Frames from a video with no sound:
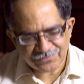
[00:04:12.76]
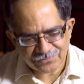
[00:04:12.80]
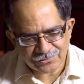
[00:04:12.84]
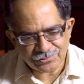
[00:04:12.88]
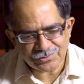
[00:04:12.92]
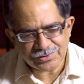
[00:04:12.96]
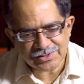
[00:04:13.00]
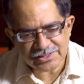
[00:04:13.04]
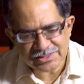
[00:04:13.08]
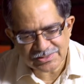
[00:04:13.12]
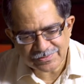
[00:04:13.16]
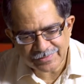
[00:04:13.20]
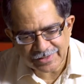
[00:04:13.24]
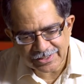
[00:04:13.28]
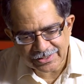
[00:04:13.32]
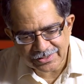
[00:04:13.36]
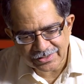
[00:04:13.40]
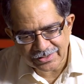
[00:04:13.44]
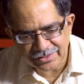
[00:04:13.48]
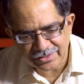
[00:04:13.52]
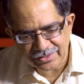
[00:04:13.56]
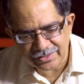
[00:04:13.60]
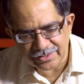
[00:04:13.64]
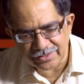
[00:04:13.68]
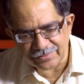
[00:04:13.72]
a few years back
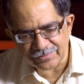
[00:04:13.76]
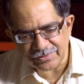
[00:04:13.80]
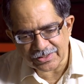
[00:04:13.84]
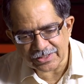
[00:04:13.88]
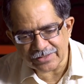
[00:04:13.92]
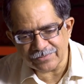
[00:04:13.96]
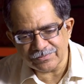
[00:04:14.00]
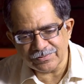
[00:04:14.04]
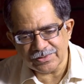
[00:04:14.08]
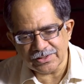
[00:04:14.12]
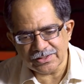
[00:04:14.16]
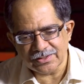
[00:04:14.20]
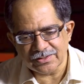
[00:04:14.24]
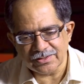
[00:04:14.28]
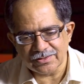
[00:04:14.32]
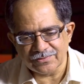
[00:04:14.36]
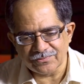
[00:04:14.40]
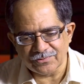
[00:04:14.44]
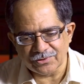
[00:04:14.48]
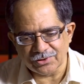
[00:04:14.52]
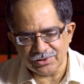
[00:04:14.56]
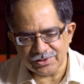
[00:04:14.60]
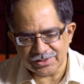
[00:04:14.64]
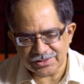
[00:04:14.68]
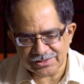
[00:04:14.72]
I came. I've been
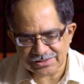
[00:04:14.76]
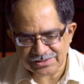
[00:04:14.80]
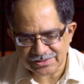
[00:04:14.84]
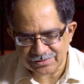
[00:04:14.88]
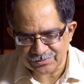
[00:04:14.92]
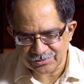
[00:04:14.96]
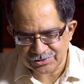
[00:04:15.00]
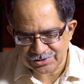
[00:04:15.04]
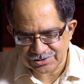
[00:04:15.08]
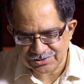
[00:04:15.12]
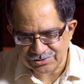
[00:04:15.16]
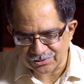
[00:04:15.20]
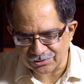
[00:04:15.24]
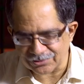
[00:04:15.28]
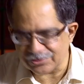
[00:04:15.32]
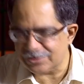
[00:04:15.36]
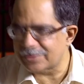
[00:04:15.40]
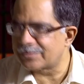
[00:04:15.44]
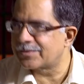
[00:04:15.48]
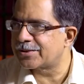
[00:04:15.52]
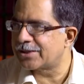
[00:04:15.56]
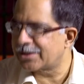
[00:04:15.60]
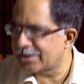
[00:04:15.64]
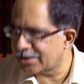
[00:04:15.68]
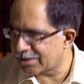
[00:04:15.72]
involved in some of these
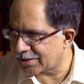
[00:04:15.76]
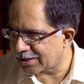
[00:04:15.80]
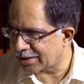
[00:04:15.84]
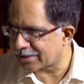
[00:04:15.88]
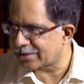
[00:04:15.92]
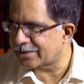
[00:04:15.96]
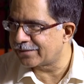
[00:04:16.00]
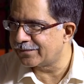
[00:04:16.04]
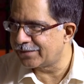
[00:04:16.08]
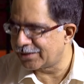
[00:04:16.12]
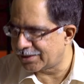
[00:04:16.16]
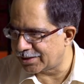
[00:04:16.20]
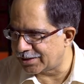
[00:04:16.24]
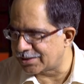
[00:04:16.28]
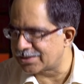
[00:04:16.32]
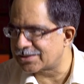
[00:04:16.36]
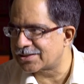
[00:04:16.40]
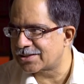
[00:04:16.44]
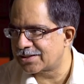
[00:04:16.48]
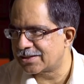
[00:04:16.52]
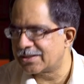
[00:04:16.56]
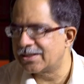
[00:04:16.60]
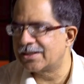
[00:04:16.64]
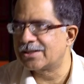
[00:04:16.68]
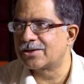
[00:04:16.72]
entrepreneurial
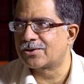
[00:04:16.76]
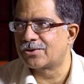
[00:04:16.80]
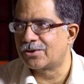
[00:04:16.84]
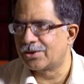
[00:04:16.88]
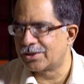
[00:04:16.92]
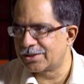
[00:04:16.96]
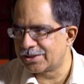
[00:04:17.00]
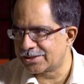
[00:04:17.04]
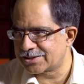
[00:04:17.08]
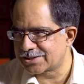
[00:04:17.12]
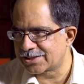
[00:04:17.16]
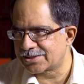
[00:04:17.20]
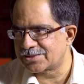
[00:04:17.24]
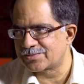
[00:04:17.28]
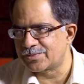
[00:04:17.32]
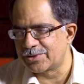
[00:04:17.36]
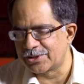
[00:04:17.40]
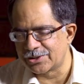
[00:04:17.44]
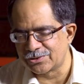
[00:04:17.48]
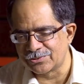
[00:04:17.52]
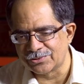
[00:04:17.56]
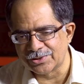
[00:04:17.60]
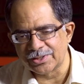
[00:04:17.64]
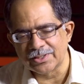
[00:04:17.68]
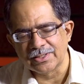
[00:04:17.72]
activities that the oh. college has
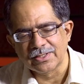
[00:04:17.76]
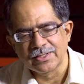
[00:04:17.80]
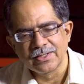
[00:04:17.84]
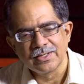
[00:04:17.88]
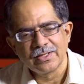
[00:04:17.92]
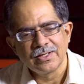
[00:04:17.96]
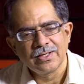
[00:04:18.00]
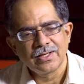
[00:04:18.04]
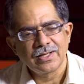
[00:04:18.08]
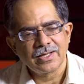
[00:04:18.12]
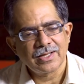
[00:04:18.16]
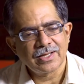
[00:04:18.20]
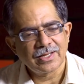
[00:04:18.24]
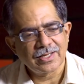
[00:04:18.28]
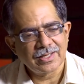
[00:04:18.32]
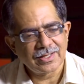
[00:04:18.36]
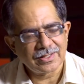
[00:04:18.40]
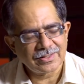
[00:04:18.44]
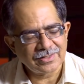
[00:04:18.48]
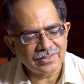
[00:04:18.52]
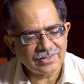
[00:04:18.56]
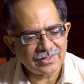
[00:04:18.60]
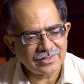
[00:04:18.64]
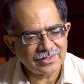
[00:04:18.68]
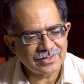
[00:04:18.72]
been doing. Okay.
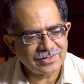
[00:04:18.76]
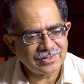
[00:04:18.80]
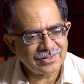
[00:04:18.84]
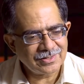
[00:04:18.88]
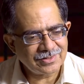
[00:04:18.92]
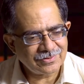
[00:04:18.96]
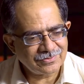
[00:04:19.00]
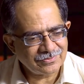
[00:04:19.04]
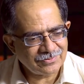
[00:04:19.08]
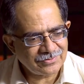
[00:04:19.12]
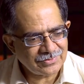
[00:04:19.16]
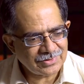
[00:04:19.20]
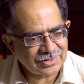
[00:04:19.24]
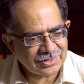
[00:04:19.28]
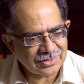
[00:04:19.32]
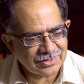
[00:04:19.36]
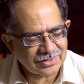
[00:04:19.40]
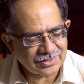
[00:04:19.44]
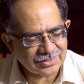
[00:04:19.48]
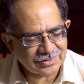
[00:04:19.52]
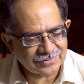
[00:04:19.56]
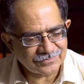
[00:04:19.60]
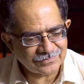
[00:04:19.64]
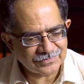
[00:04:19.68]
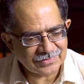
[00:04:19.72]
And I came
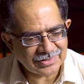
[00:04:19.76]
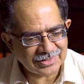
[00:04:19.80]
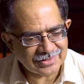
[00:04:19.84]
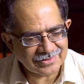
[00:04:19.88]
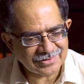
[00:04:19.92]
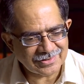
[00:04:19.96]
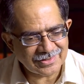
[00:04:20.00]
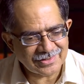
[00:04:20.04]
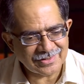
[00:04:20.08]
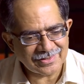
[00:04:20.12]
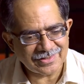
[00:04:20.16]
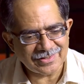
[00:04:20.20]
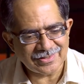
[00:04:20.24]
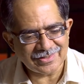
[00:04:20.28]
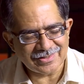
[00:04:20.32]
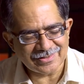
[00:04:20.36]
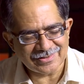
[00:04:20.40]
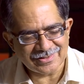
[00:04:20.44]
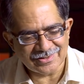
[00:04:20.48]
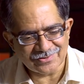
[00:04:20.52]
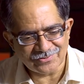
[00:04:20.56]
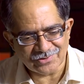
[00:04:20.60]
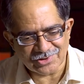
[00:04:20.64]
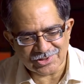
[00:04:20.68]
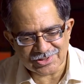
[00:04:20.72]
uh, and then
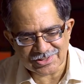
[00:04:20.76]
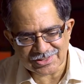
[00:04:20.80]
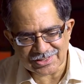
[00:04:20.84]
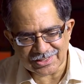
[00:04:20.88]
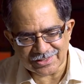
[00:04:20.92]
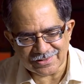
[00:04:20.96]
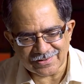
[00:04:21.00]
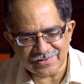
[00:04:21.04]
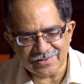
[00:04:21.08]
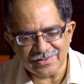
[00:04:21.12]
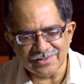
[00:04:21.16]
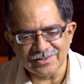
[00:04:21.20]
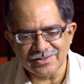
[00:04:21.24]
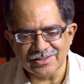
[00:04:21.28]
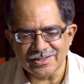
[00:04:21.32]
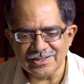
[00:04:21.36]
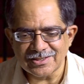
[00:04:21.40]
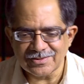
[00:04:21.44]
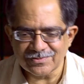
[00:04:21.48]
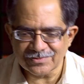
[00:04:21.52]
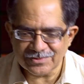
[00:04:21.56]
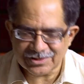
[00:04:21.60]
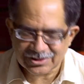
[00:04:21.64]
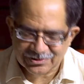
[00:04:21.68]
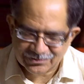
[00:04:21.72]
there was I think a
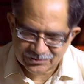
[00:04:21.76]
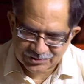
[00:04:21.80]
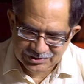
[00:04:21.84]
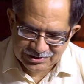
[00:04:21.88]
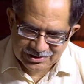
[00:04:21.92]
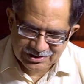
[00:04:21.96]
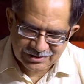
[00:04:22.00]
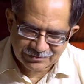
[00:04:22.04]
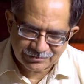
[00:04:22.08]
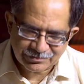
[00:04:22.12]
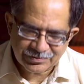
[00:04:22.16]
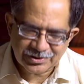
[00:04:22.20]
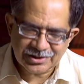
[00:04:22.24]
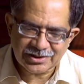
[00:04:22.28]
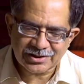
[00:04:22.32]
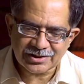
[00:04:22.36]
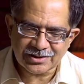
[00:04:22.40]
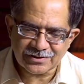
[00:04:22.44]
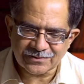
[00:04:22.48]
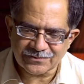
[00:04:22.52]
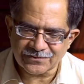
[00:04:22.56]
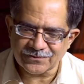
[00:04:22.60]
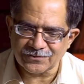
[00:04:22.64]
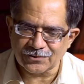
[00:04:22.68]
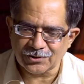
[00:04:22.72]
team that was
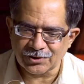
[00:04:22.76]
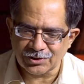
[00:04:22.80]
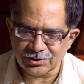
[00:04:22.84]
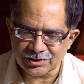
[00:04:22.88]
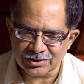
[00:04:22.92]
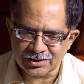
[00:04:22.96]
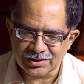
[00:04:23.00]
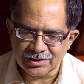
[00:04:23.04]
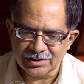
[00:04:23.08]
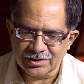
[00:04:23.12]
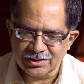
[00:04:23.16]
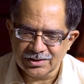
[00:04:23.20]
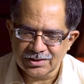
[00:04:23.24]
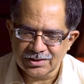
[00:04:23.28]
competing for